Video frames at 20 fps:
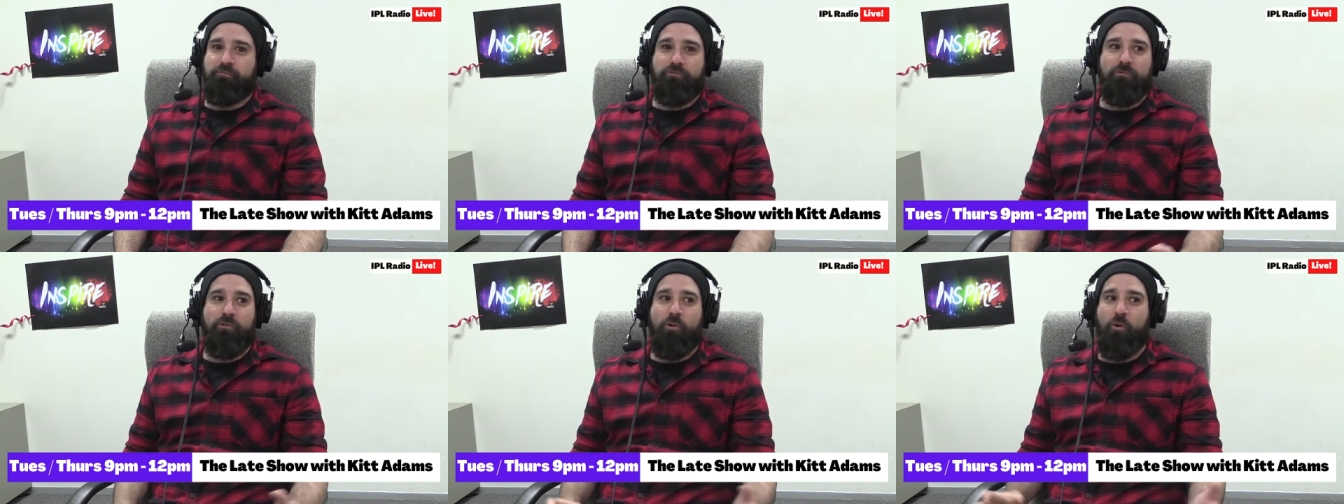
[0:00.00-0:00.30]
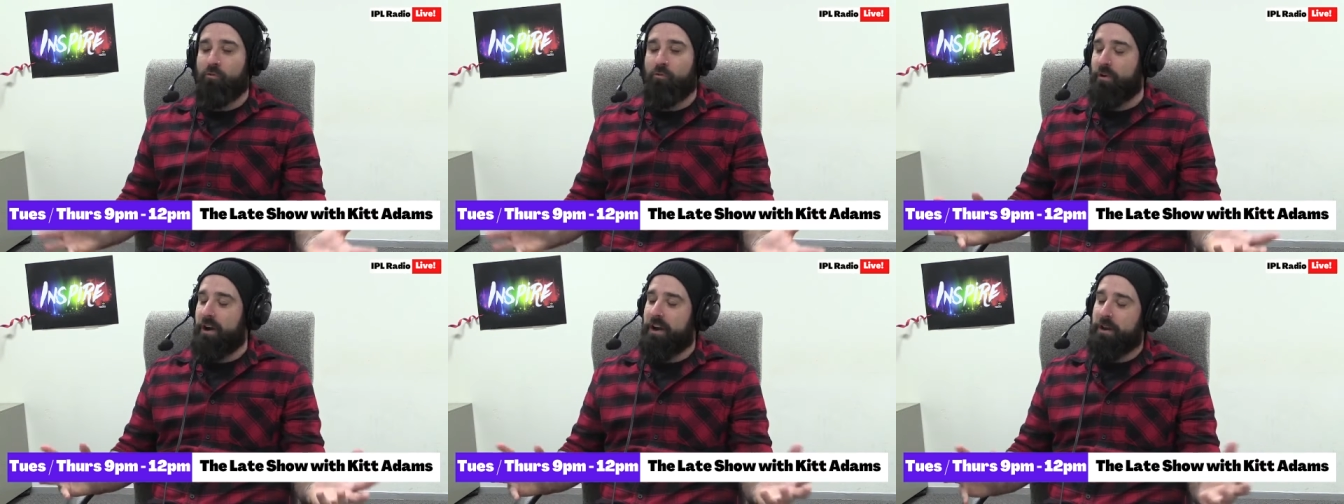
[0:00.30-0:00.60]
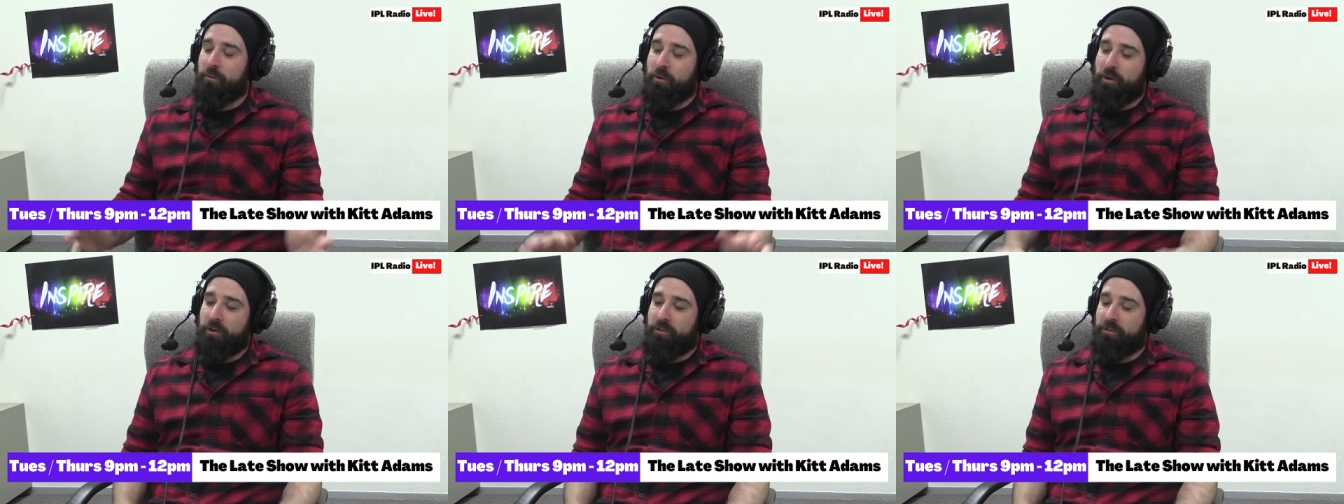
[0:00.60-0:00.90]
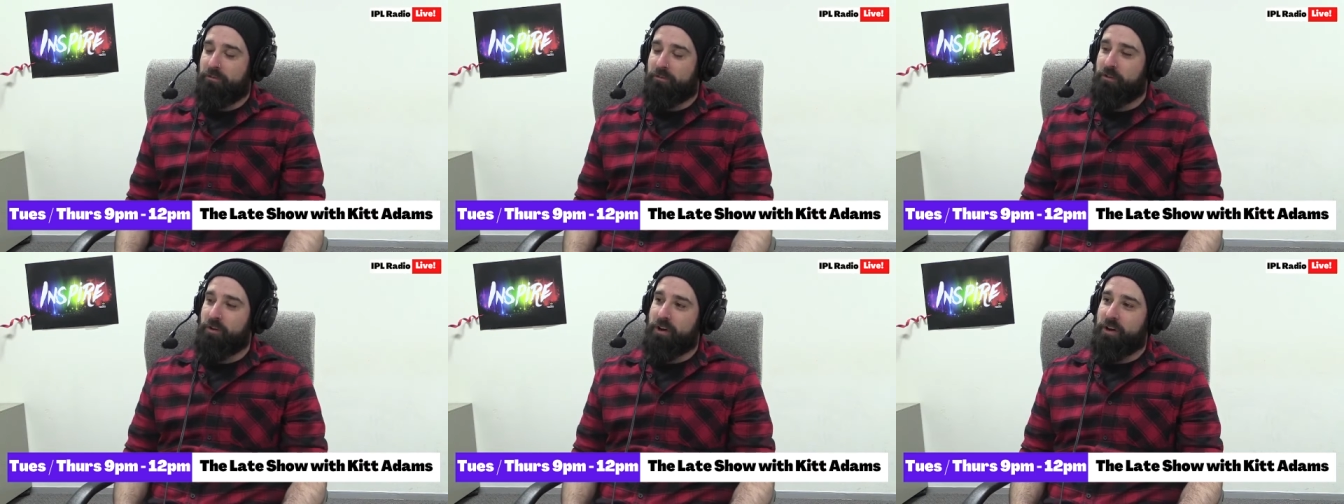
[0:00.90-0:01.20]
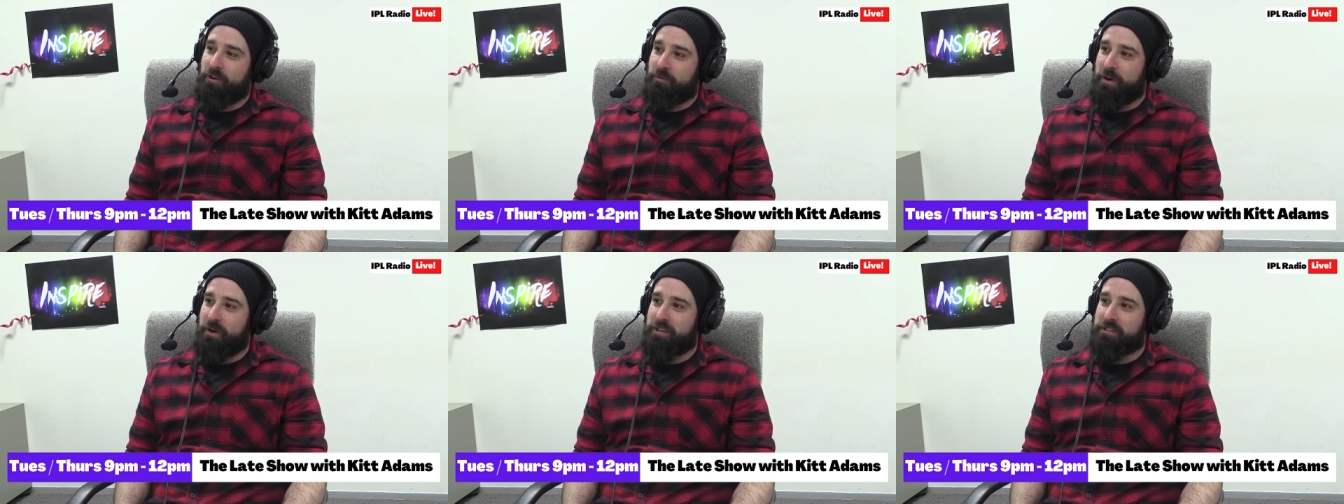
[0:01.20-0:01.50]
already worth a few
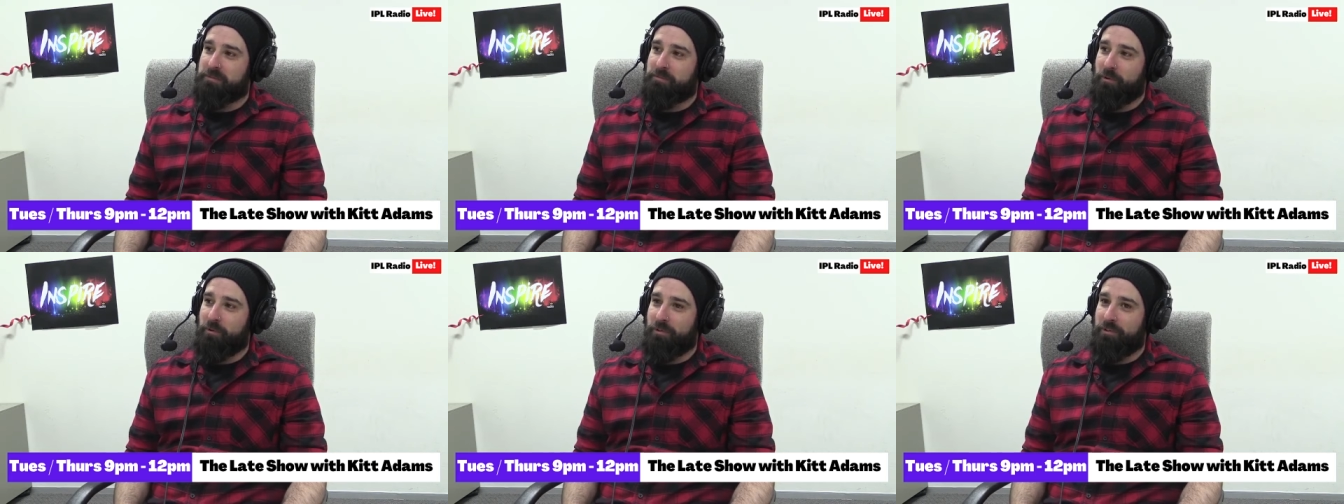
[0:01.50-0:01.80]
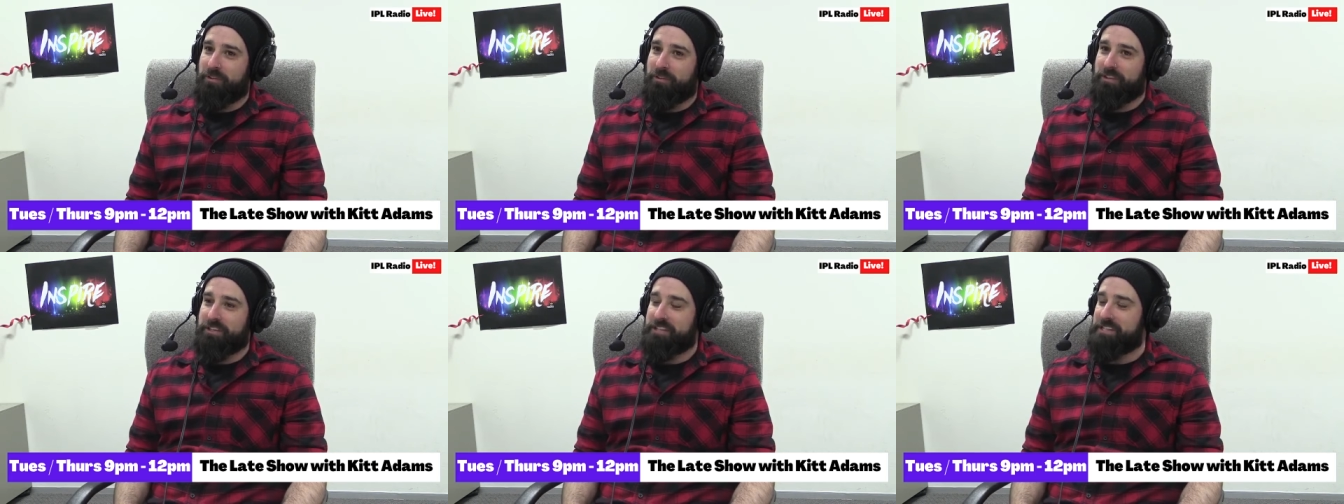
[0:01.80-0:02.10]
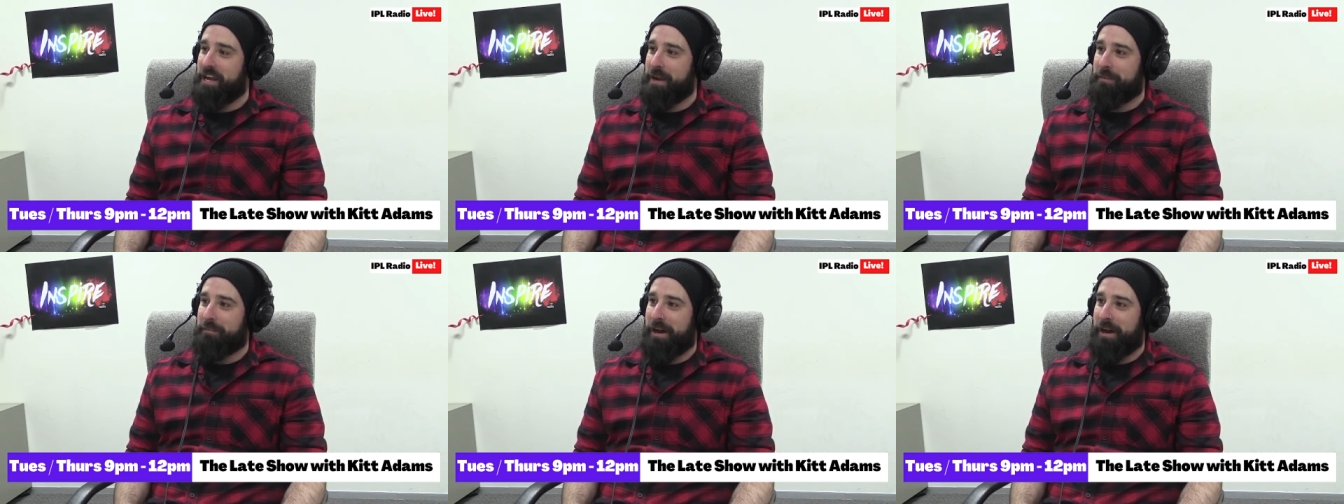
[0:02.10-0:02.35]
$100 more than the same card